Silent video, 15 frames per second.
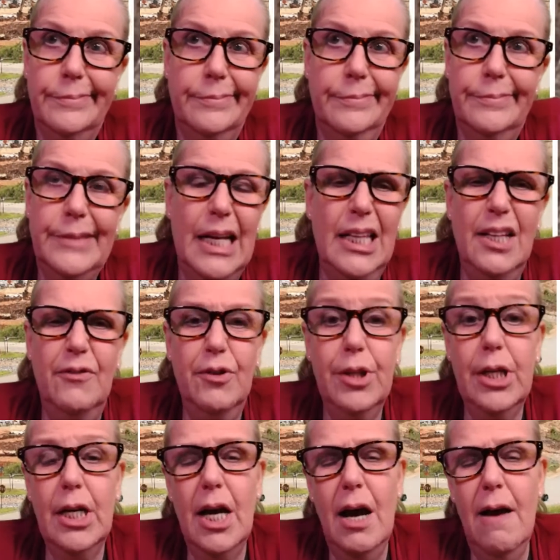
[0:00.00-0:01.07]
they live with
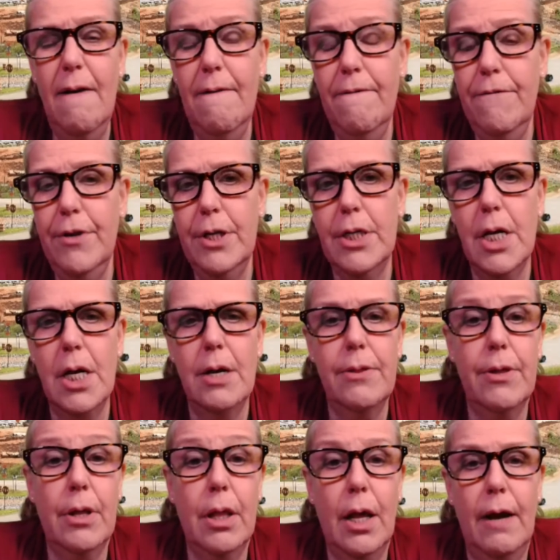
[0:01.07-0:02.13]
it every day of their
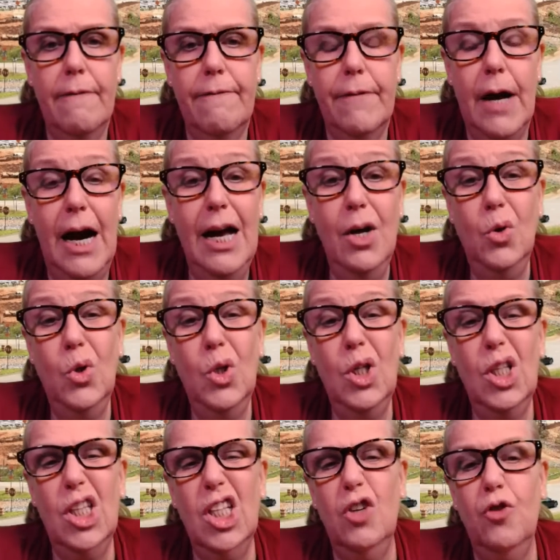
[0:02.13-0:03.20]
life. I only
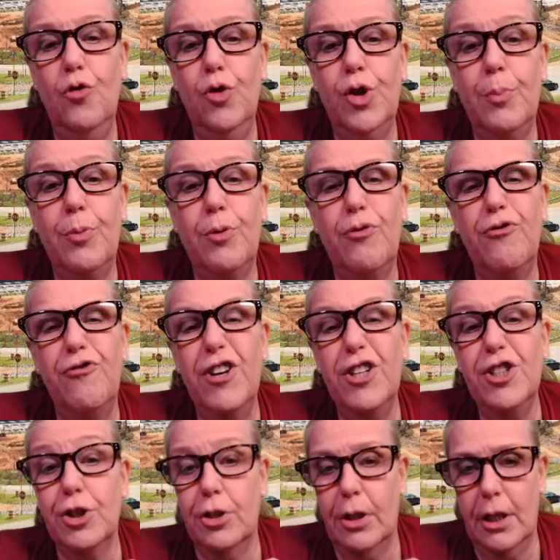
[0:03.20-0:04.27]
live with the
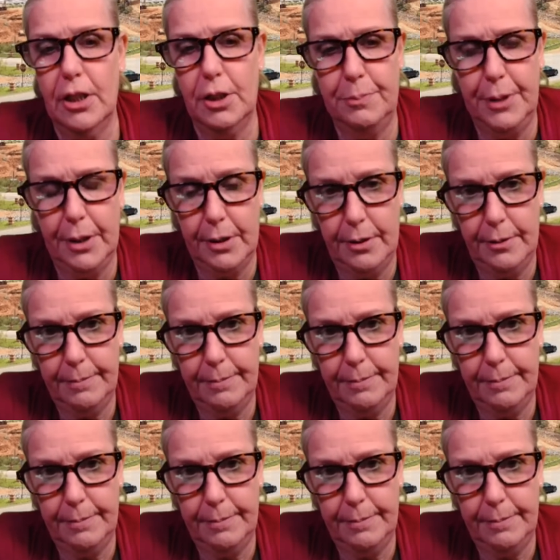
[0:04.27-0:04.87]
professional aspect.